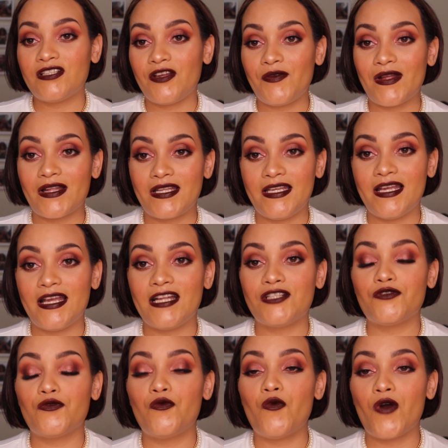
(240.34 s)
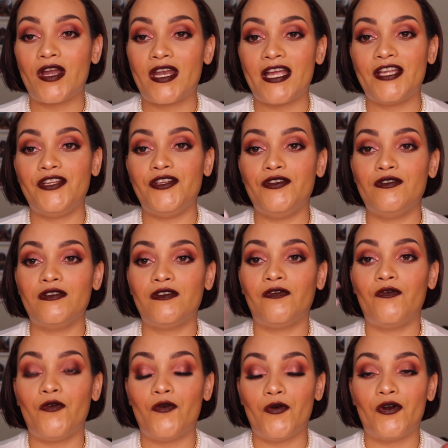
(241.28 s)
tell you at the end what I use
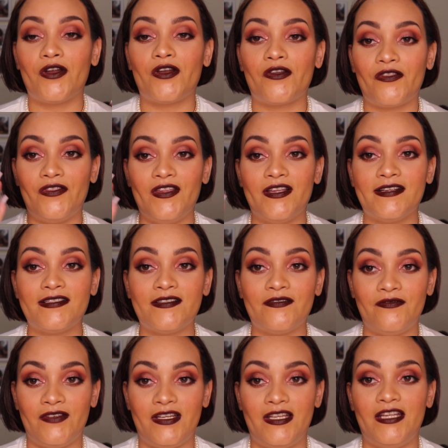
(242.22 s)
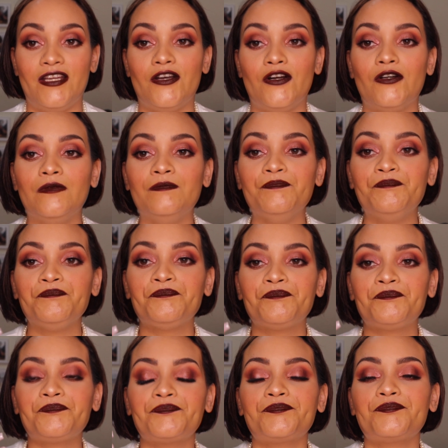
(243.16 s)
for this video
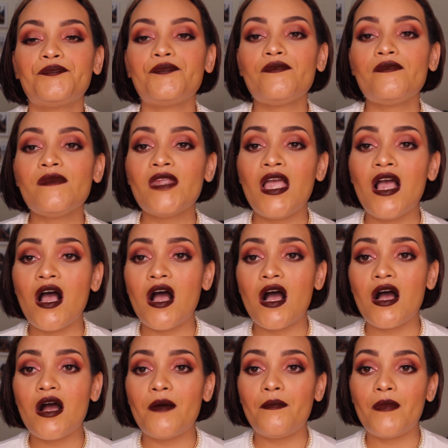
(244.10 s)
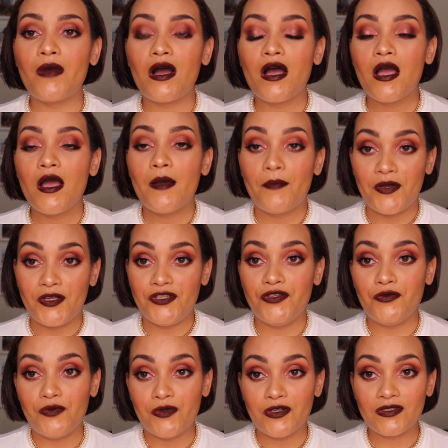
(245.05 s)
um but
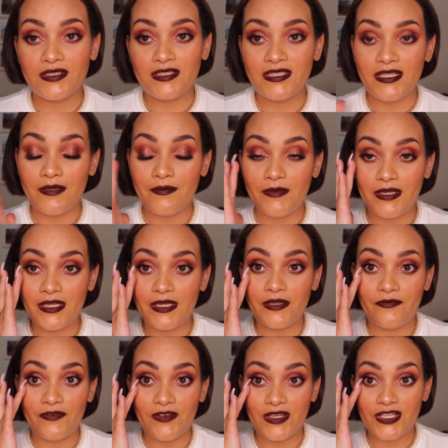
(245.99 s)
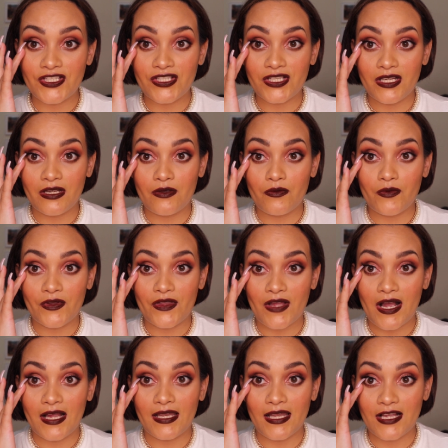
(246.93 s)
you will see me finishing with
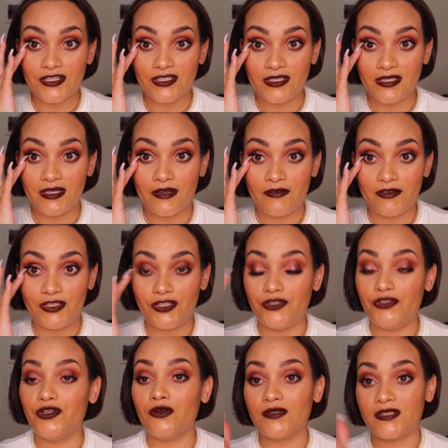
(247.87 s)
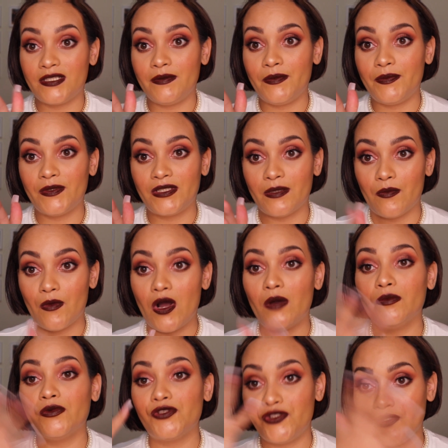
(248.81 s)
eyelashes and everything you don't see me put them
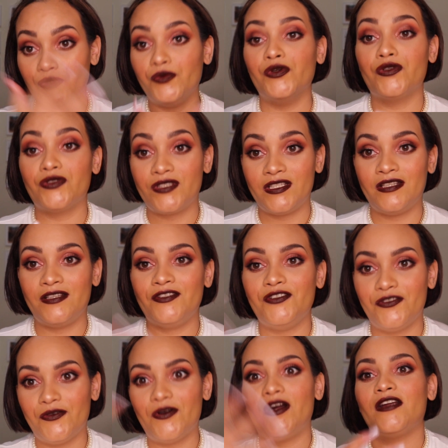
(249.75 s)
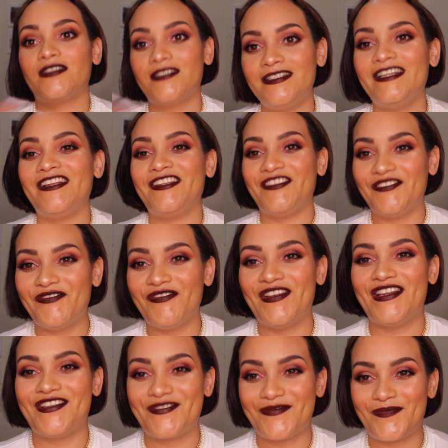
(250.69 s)
on but you will see you are seeing the
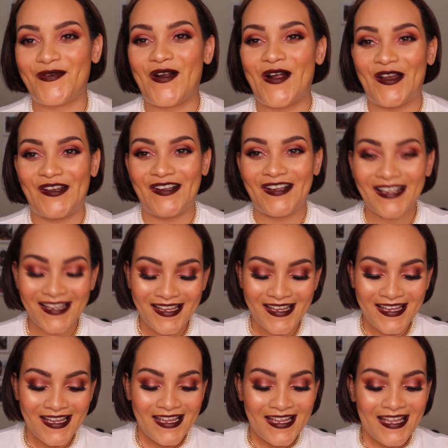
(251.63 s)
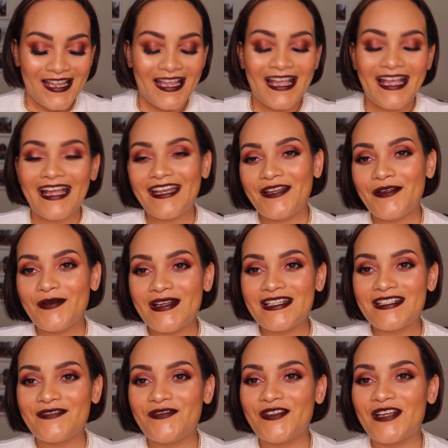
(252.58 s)
finished product
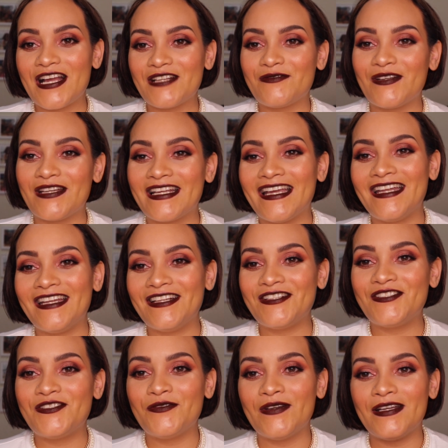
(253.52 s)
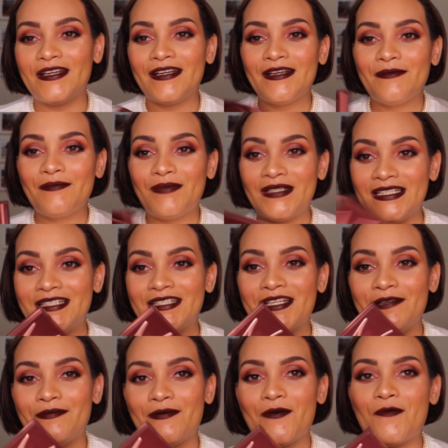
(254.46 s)
anyways if you guys want to get into it please
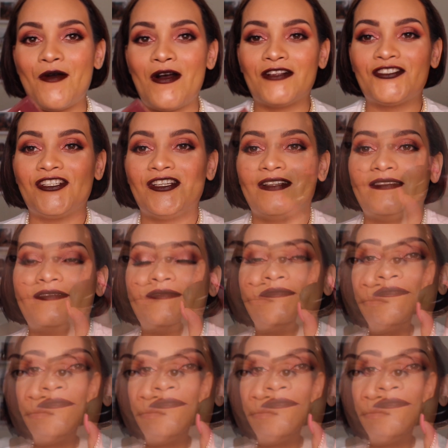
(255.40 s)
keep on watching